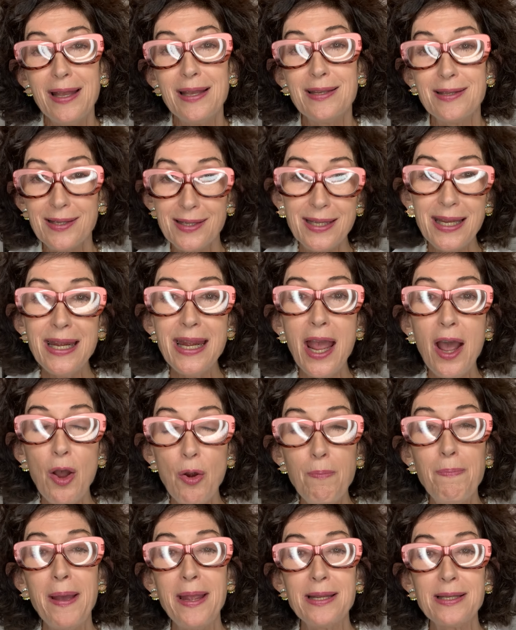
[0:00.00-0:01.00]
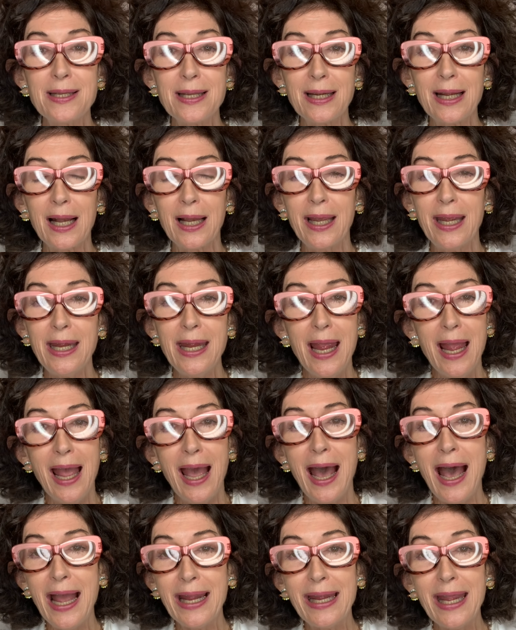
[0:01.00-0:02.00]
Zeo, basically,
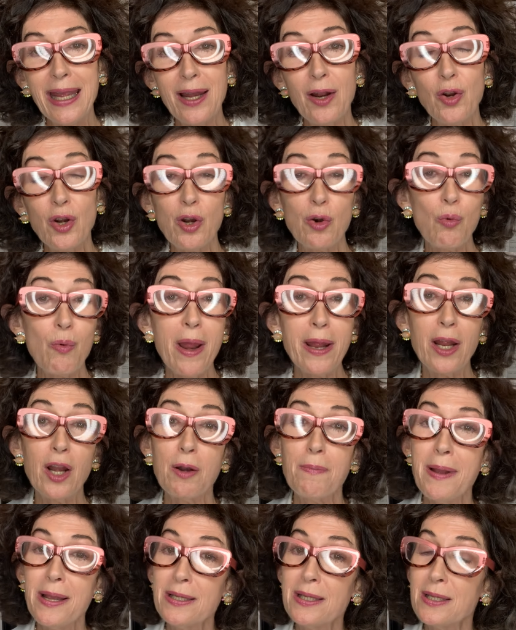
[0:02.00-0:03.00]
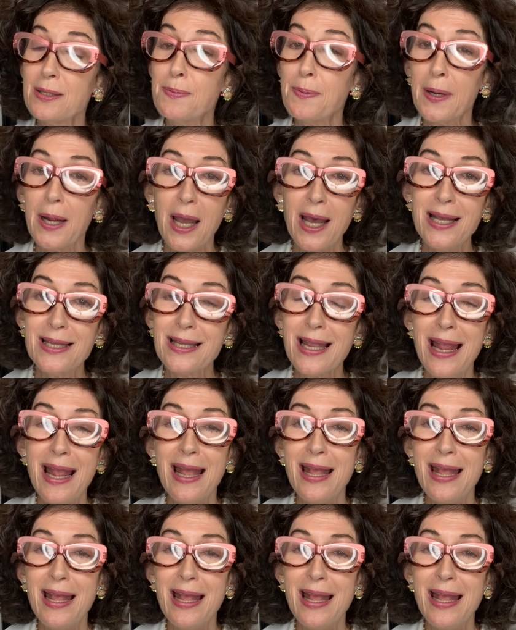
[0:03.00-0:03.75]
I get on a regular basis because